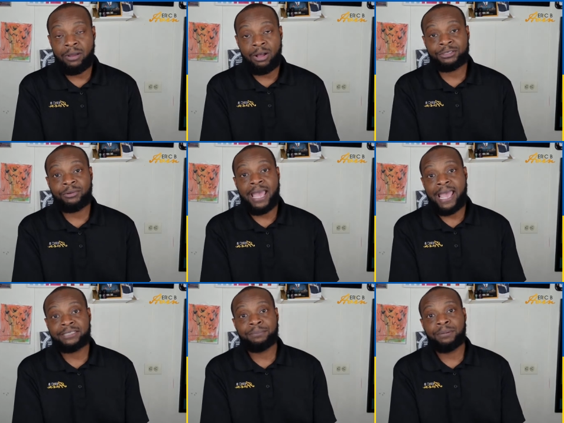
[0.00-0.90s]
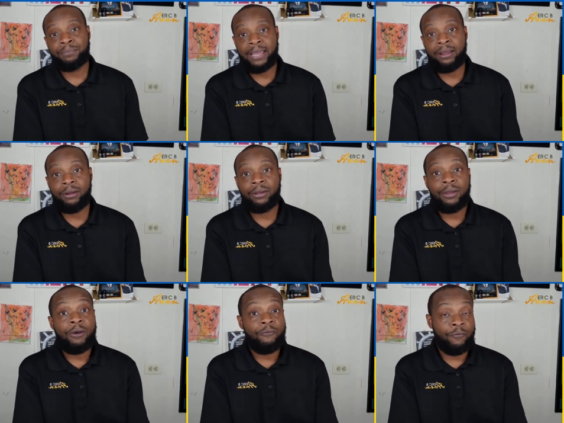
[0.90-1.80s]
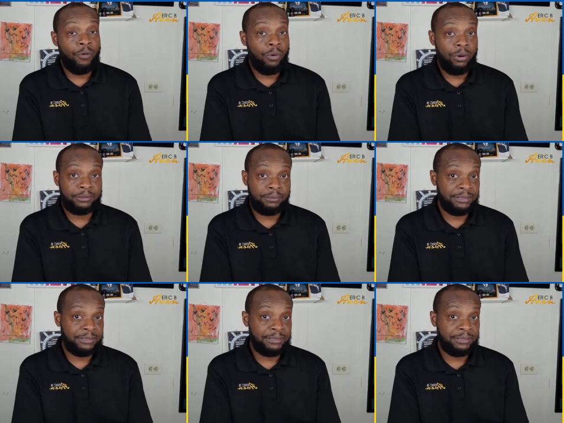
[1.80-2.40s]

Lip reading: We also had to prepare for